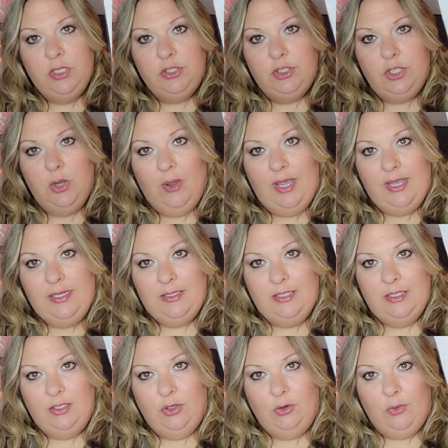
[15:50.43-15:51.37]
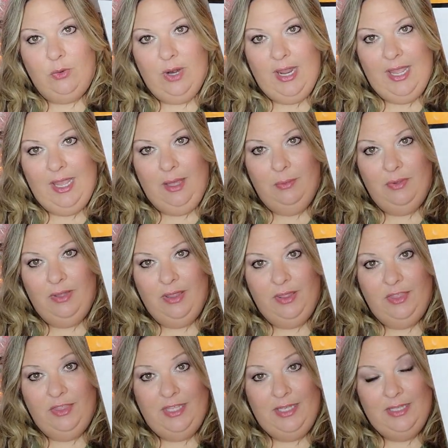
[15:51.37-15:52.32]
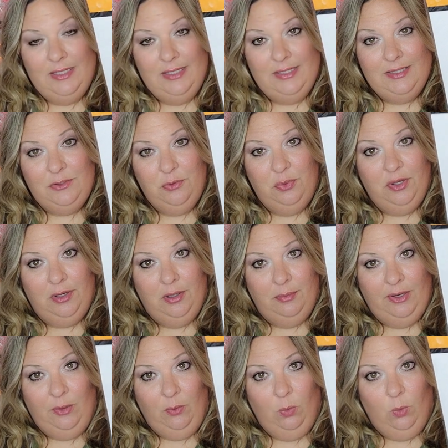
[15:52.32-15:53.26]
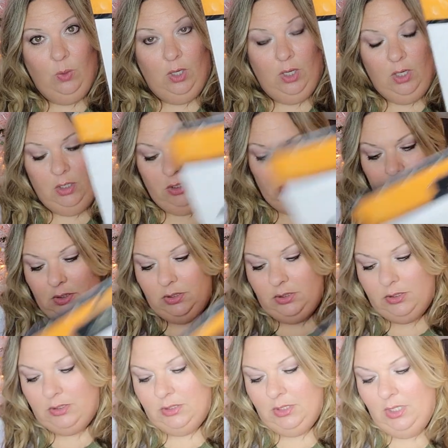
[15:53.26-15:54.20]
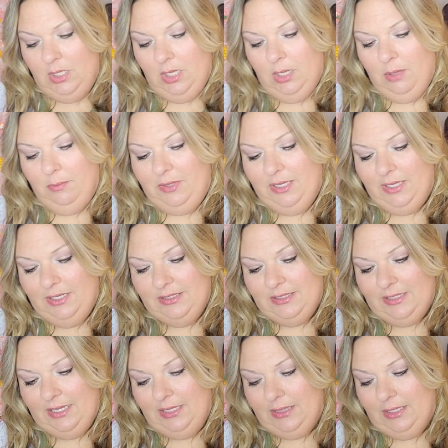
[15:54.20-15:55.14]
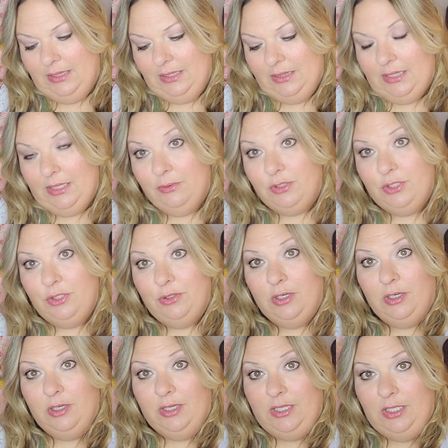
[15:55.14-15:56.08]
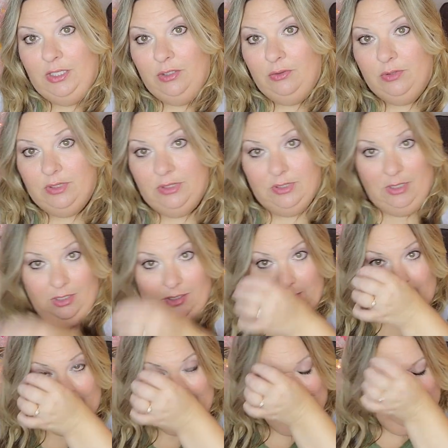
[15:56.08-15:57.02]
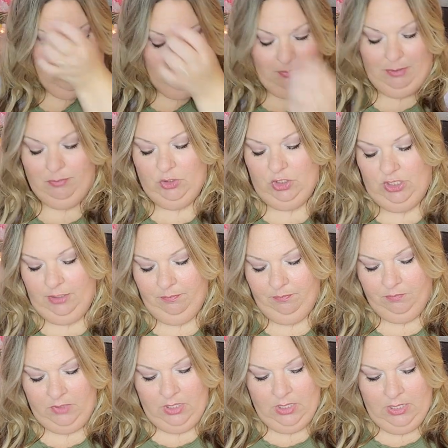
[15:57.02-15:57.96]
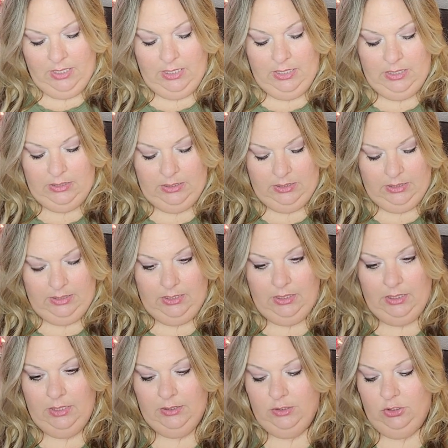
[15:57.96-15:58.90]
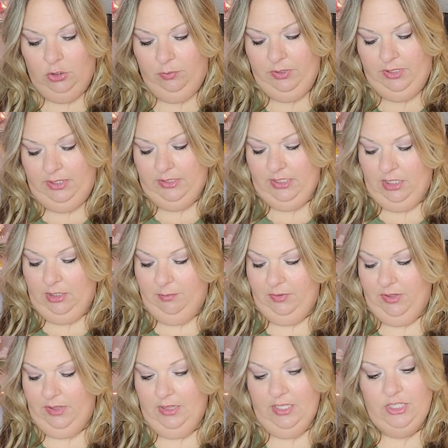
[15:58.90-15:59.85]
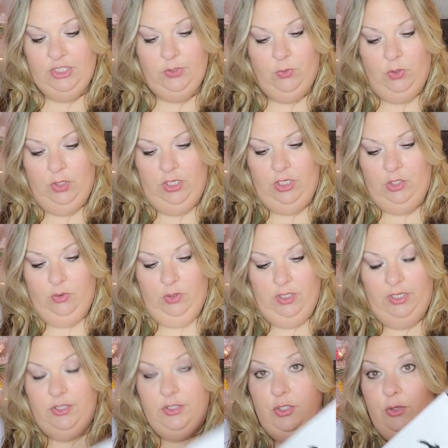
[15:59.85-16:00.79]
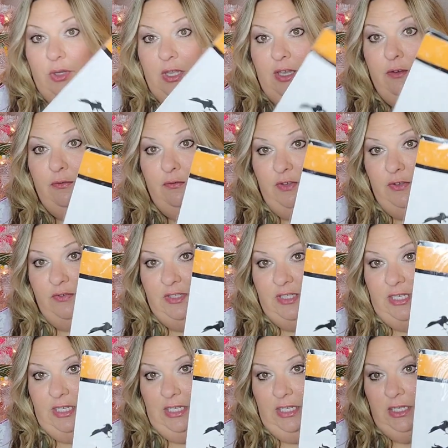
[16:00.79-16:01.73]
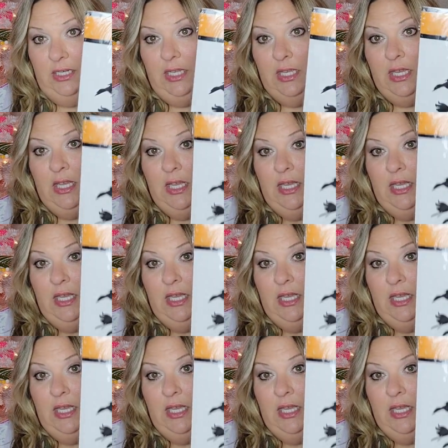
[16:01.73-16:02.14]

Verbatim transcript: So I did grab these to put on my walls because I thought that they were too darn cute. Sorry, I just bumped you. And then I also picked up this one. You also get 15.